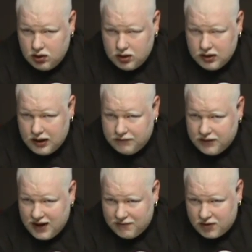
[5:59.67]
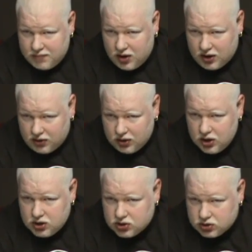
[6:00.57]
love in every bottle.
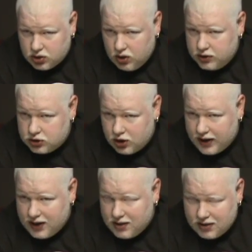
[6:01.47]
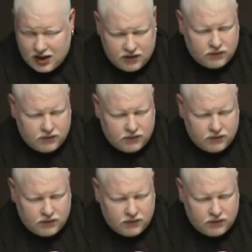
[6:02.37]
So go and try it. Thank